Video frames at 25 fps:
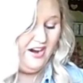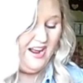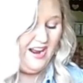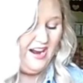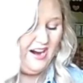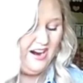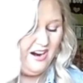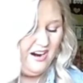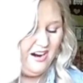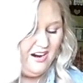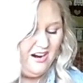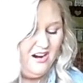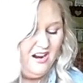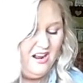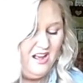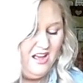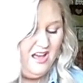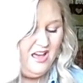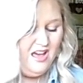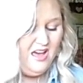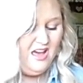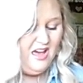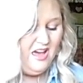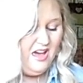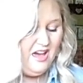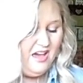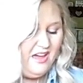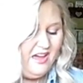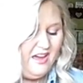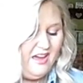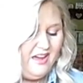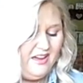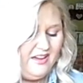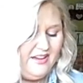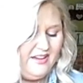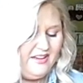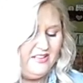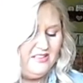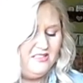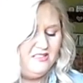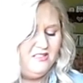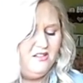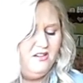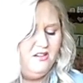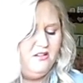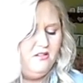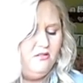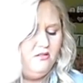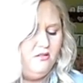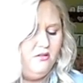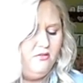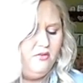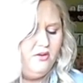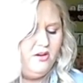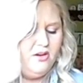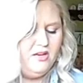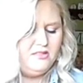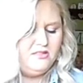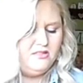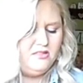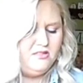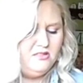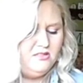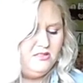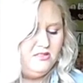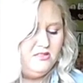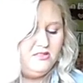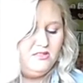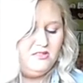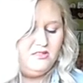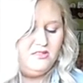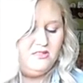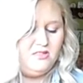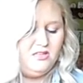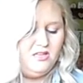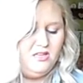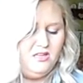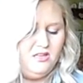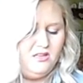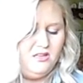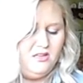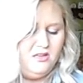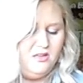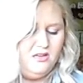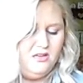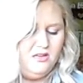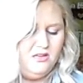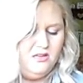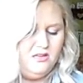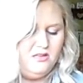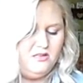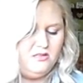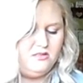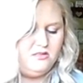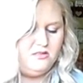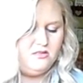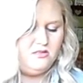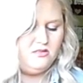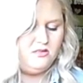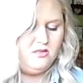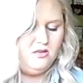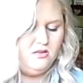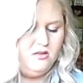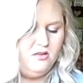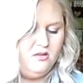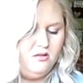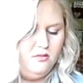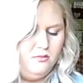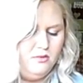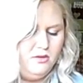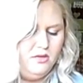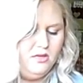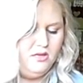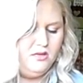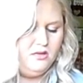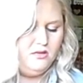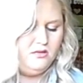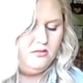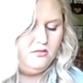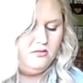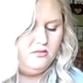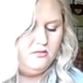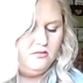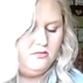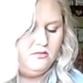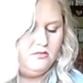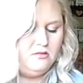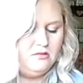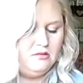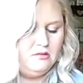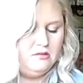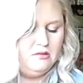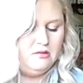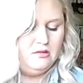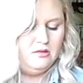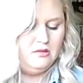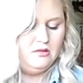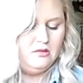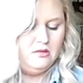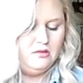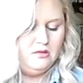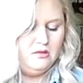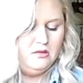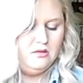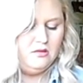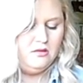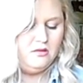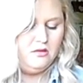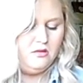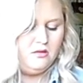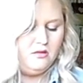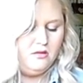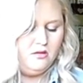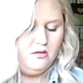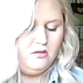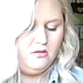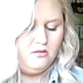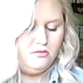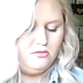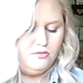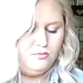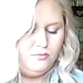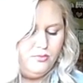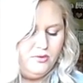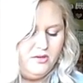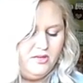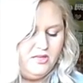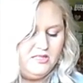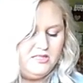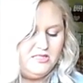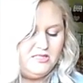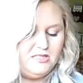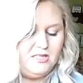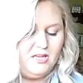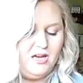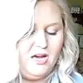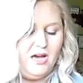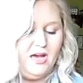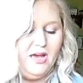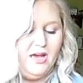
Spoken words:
hair. And I don't know if you guys can see this. Let me get it close. But it's